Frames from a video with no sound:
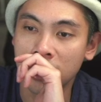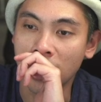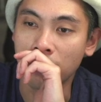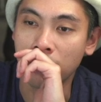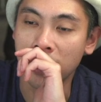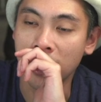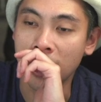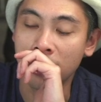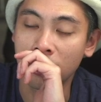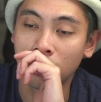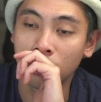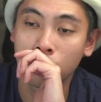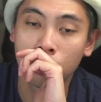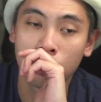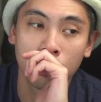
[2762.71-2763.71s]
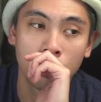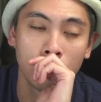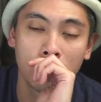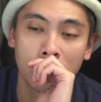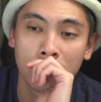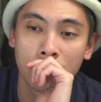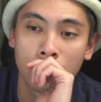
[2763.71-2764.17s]
typing angle,
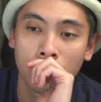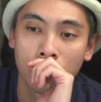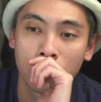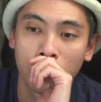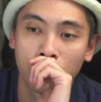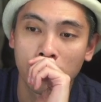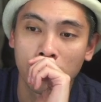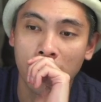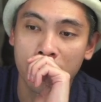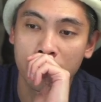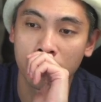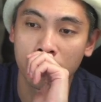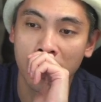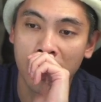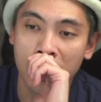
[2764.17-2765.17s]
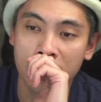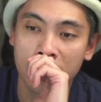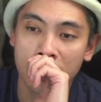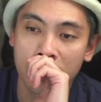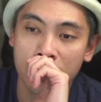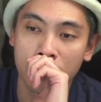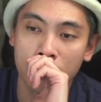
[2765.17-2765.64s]
2 internal brass weights,
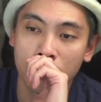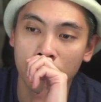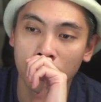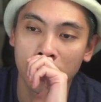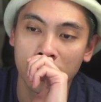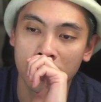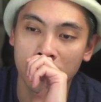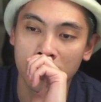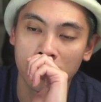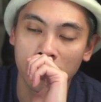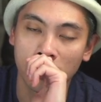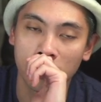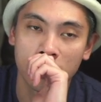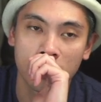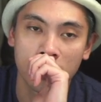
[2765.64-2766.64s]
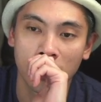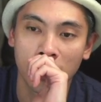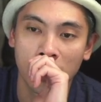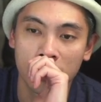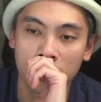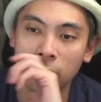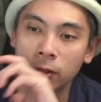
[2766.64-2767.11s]
a screwless exterior
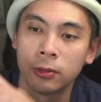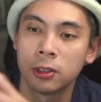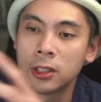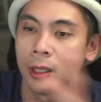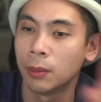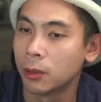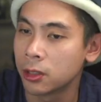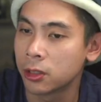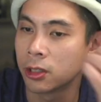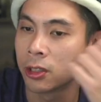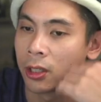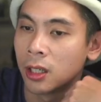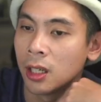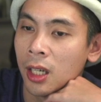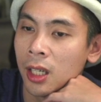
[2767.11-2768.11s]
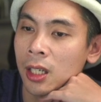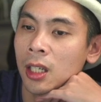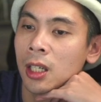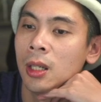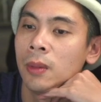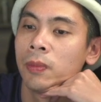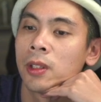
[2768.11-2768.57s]
design, so seamless design,
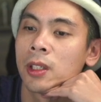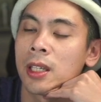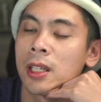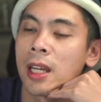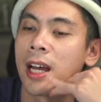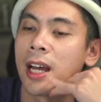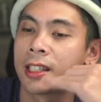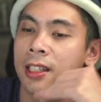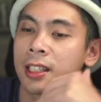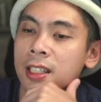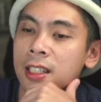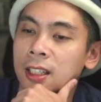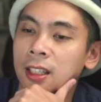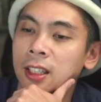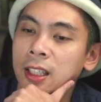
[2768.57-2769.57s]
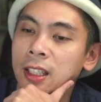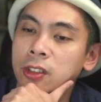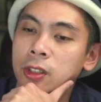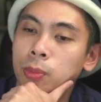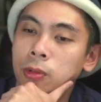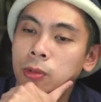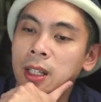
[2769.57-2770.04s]
gasket, leaf
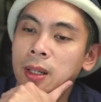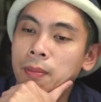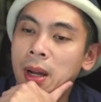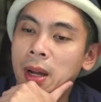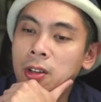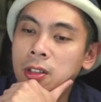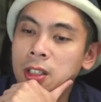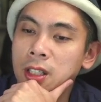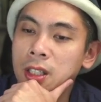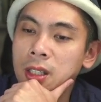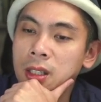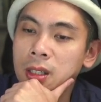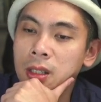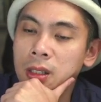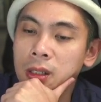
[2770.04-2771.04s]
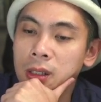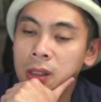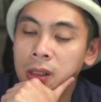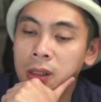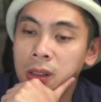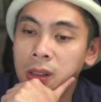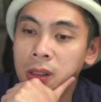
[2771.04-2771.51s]
spring mounting.
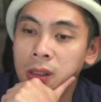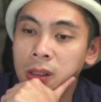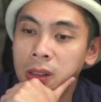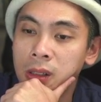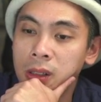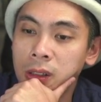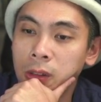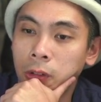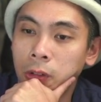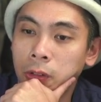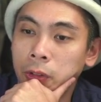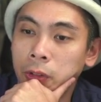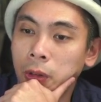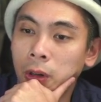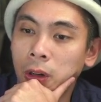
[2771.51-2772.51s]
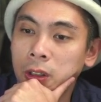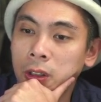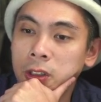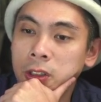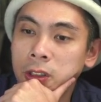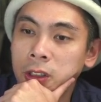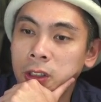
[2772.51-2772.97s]
And yeah, overall,
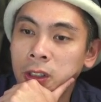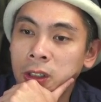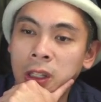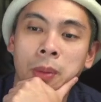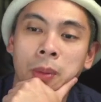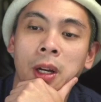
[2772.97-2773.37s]
just in